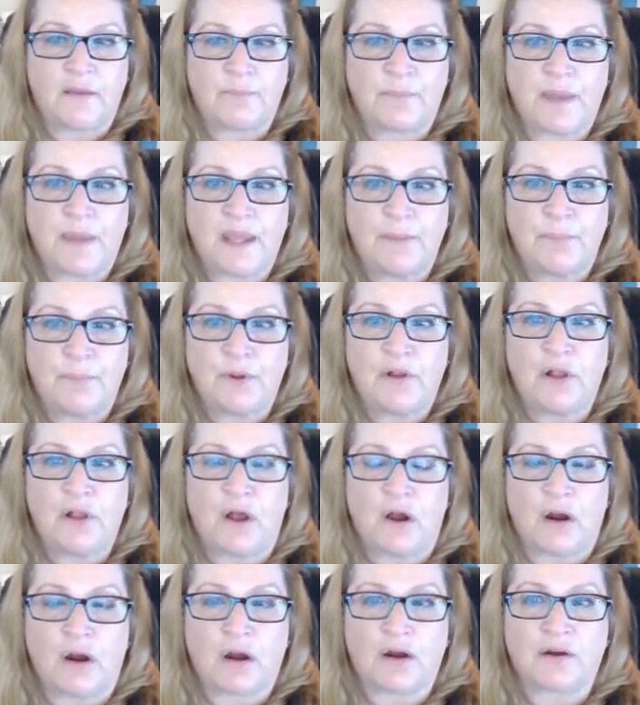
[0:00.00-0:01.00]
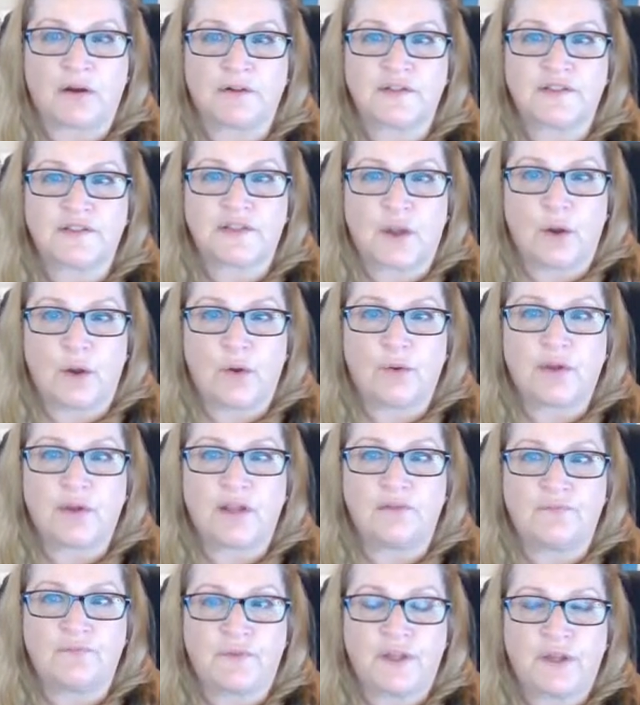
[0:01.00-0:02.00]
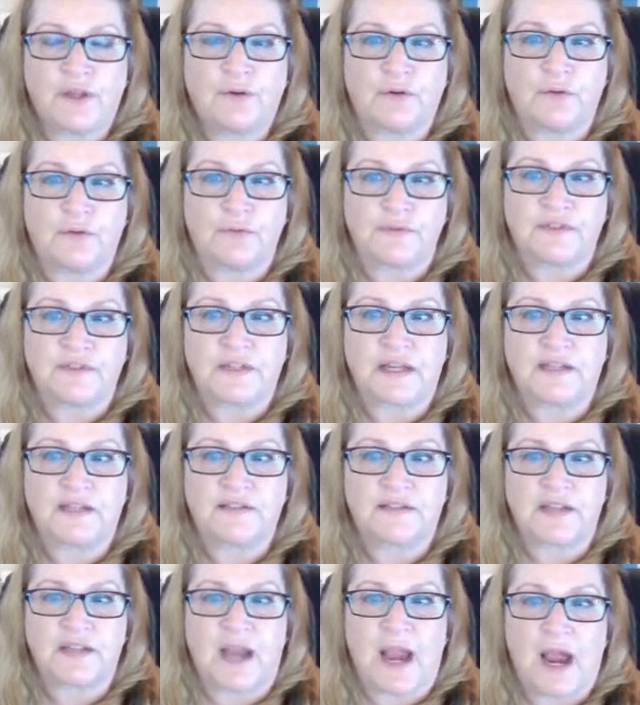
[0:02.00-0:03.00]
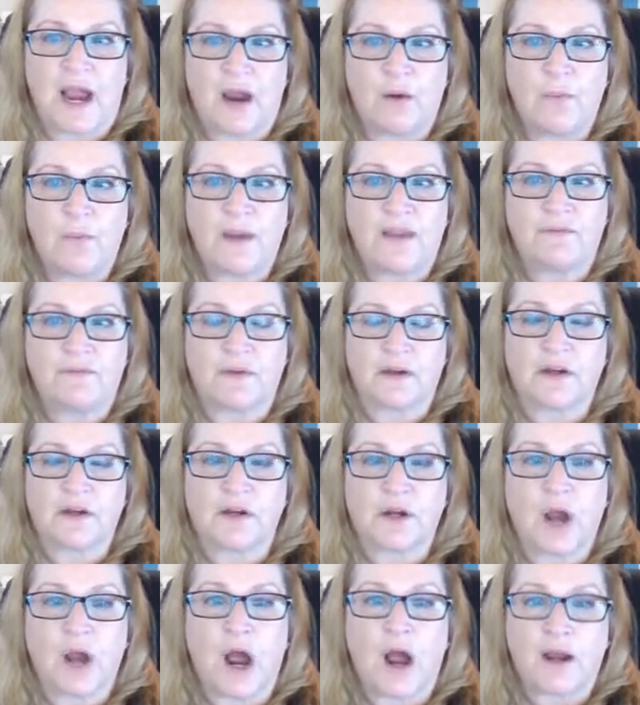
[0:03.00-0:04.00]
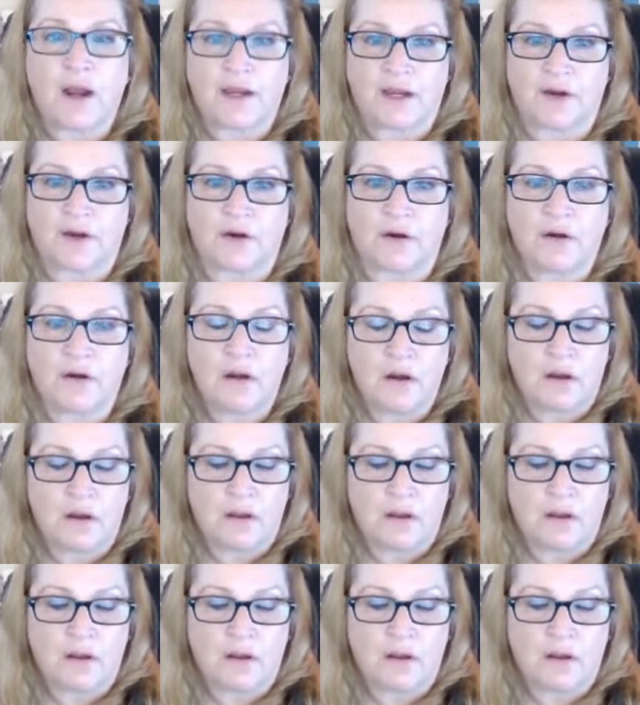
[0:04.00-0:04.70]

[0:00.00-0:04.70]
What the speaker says: People are so confused as to how we even got here.